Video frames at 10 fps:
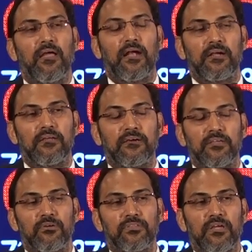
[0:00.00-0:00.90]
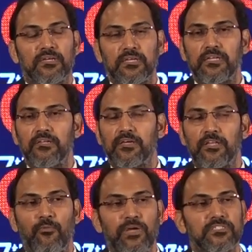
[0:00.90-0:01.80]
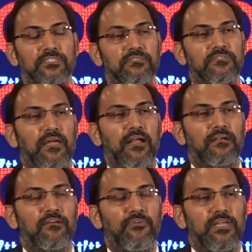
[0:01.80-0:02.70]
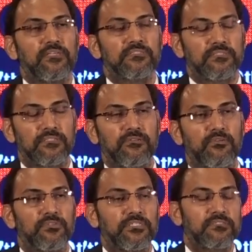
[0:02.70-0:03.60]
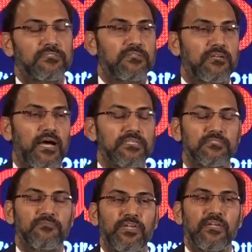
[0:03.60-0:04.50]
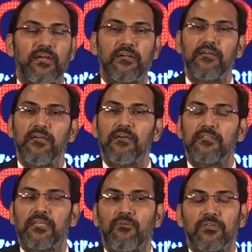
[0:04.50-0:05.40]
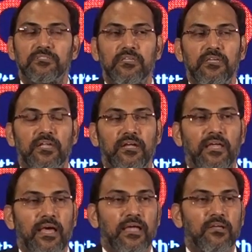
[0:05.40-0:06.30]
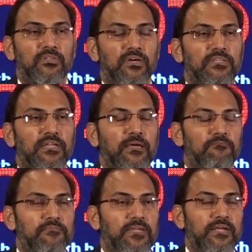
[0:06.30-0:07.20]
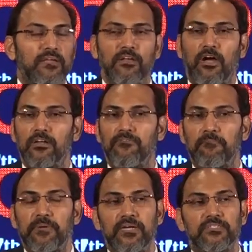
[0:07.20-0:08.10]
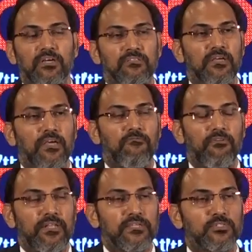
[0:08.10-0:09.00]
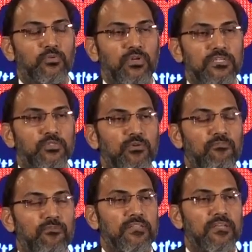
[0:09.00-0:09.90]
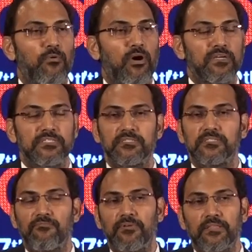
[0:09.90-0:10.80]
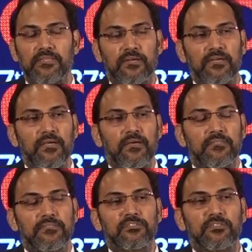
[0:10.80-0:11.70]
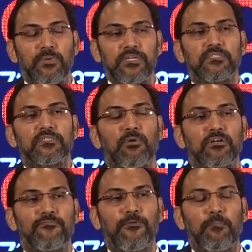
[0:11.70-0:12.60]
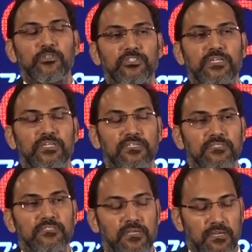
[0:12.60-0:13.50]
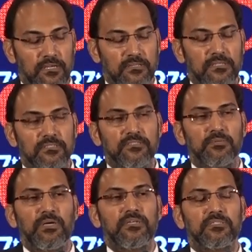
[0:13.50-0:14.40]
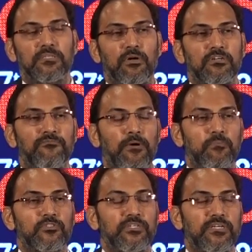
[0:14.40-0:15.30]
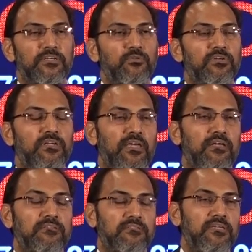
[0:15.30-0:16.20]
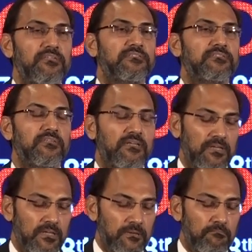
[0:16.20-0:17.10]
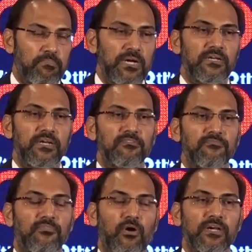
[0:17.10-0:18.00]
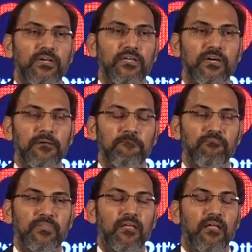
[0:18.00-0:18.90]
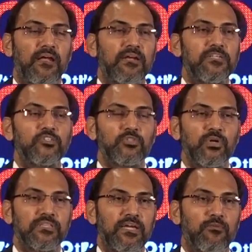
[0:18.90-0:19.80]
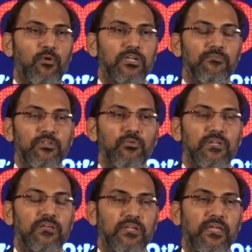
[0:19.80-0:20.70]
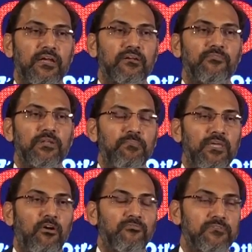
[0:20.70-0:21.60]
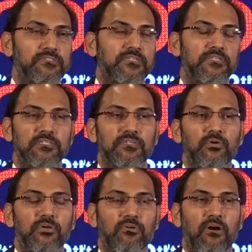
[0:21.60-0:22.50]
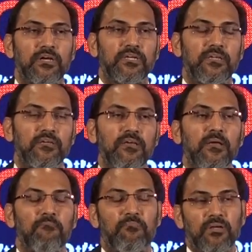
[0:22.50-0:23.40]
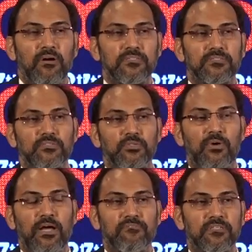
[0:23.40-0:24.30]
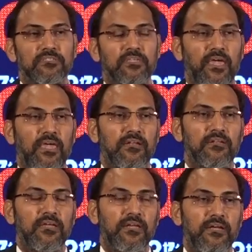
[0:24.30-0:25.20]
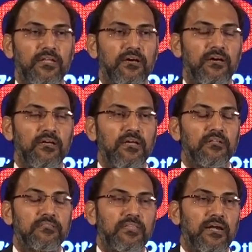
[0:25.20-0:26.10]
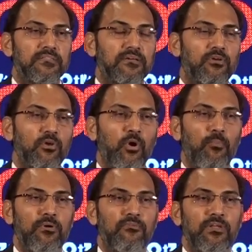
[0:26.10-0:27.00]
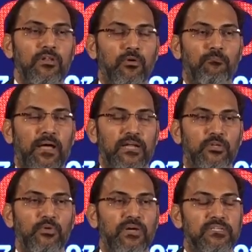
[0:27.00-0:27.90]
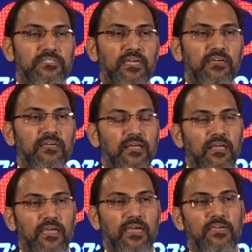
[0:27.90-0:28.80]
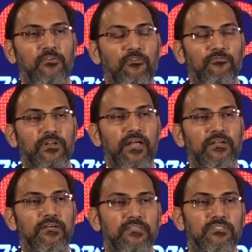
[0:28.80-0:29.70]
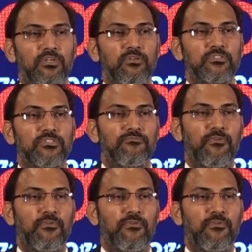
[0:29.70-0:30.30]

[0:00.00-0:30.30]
And, the Atal innovation and the various, just last weekend, there was the India Hackathon, and I'm getting a lot of updates on various students who have won awards and stuff like that. There's tremendous amount of opportunities. There's tremendous amount of opportunity to take things, build it for India, and ensure that whatever you will create will be of such a good quality because you have the scale in India that the globe will look back to you and say, hey, you have created this solution